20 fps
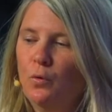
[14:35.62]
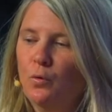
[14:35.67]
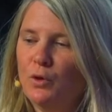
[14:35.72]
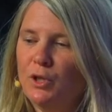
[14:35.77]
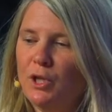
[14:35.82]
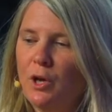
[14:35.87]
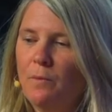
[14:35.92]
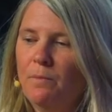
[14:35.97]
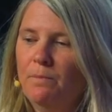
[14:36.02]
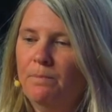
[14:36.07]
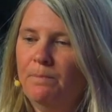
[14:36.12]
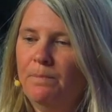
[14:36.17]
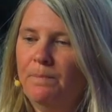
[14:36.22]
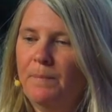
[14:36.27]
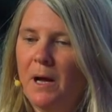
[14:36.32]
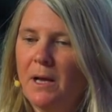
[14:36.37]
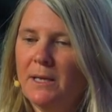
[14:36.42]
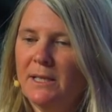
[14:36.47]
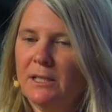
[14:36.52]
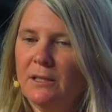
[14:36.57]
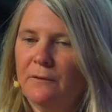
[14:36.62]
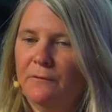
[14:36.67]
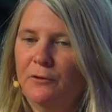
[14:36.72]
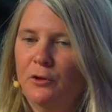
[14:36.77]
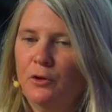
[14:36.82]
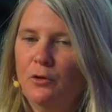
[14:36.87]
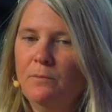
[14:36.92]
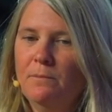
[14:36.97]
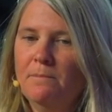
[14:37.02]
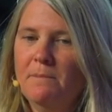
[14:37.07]
also bust a
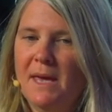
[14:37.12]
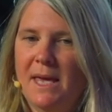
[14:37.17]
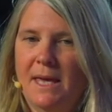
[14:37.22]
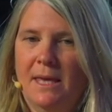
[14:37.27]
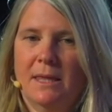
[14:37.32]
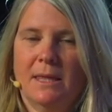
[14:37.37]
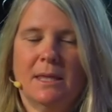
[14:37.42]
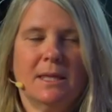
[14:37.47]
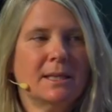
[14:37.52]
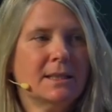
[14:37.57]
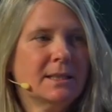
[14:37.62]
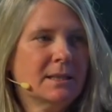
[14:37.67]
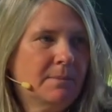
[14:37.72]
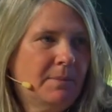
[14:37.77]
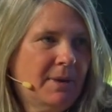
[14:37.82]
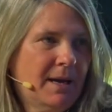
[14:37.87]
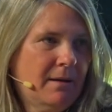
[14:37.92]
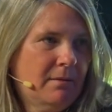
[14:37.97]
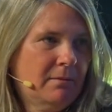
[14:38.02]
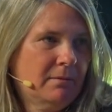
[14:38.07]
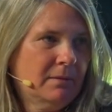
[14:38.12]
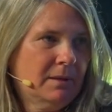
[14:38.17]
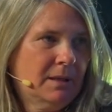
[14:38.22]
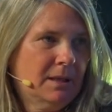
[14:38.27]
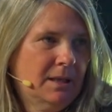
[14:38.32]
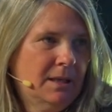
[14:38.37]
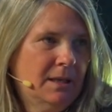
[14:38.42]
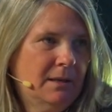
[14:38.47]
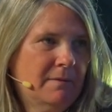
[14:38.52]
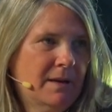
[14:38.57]
few myths about
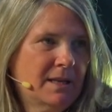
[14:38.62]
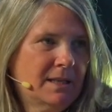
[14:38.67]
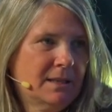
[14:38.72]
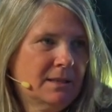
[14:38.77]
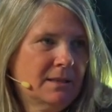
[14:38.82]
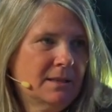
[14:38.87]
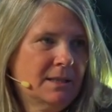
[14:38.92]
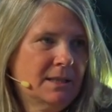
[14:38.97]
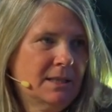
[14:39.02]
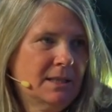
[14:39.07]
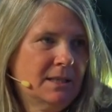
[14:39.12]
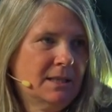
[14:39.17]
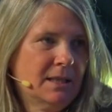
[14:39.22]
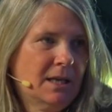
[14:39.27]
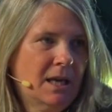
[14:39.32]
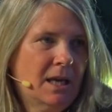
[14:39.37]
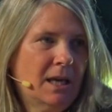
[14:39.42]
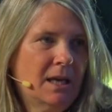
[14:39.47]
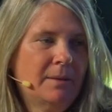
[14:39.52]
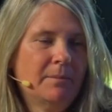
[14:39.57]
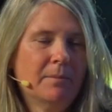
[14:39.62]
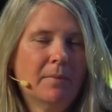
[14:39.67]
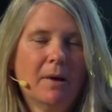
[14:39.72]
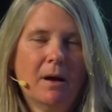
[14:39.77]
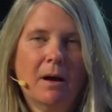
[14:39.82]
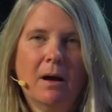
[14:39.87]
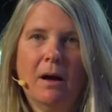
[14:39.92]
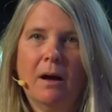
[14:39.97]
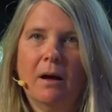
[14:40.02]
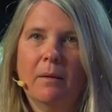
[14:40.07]
the e-residency scheme.
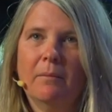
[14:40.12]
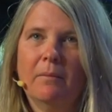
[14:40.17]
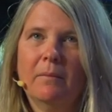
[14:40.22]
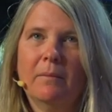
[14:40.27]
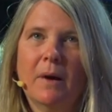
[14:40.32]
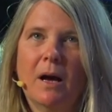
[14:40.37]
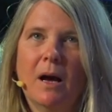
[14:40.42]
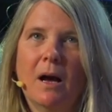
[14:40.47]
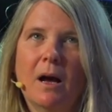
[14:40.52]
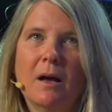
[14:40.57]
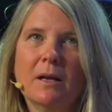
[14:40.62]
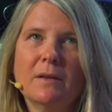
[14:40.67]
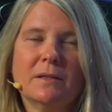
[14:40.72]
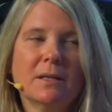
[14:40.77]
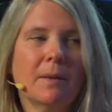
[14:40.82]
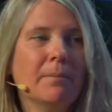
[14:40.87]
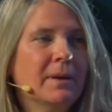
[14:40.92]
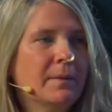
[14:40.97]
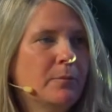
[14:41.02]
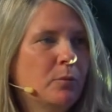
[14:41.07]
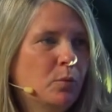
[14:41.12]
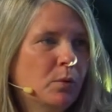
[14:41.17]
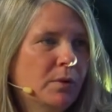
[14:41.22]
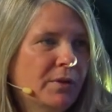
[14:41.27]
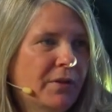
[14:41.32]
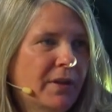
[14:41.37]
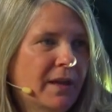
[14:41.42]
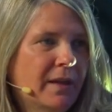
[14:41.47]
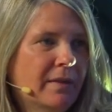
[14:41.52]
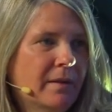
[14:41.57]
Some people
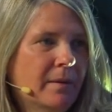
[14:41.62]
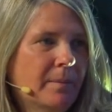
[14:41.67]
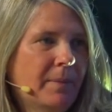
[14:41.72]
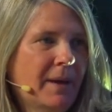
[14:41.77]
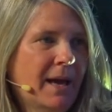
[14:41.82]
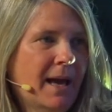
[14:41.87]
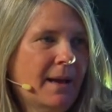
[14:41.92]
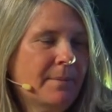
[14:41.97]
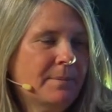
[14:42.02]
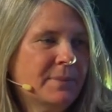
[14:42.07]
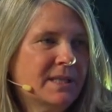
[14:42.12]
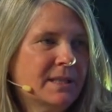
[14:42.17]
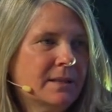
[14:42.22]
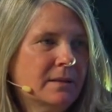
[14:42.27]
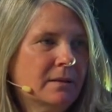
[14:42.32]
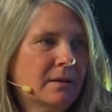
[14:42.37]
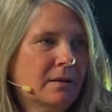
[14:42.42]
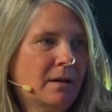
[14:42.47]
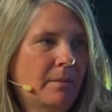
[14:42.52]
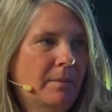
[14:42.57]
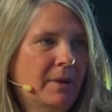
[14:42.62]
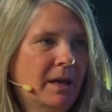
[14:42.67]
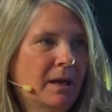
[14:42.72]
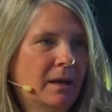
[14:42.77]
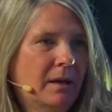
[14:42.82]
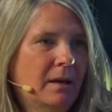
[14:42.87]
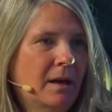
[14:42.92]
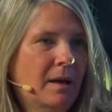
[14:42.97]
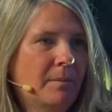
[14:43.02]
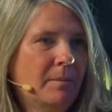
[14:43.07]
will think that perhaps
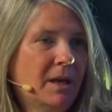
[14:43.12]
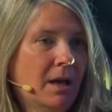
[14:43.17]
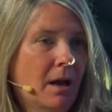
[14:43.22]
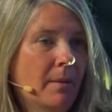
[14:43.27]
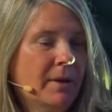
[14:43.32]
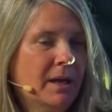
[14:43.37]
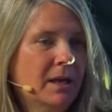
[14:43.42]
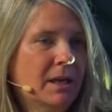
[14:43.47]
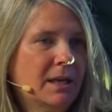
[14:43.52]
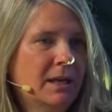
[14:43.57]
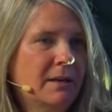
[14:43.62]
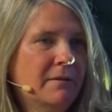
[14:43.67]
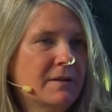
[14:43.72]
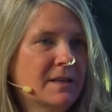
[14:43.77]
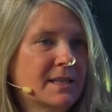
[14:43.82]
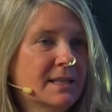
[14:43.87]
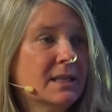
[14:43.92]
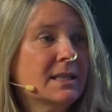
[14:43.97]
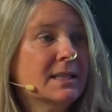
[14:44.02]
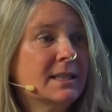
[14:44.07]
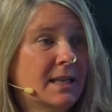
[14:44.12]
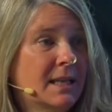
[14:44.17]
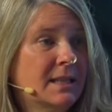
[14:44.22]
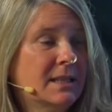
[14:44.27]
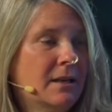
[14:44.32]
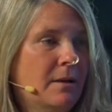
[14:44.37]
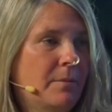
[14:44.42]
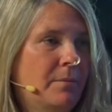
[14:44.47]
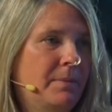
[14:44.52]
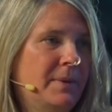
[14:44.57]
coming and becoming an e-resident,
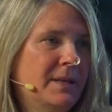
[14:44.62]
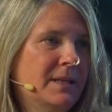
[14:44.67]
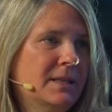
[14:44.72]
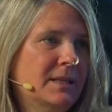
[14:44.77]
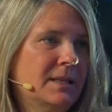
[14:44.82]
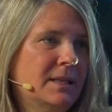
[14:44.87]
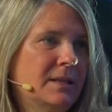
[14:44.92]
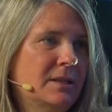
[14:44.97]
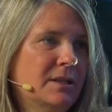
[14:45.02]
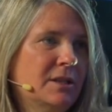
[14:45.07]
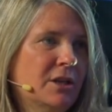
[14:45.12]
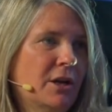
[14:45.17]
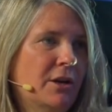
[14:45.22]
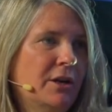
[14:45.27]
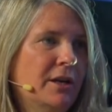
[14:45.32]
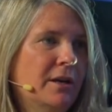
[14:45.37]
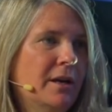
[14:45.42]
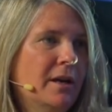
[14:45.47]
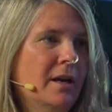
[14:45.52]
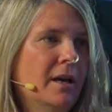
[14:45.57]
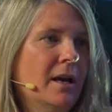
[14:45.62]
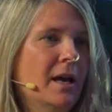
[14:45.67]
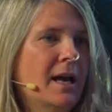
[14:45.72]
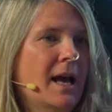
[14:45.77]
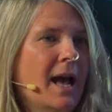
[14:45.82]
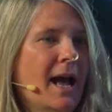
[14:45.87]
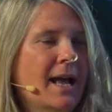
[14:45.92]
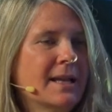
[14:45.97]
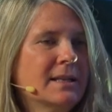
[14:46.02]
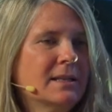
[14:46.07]
setting up a business in Estonia,
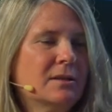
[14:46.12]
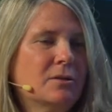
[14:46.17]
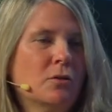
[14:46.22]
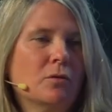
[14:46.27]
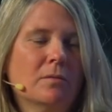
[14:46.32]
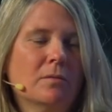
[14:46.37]
has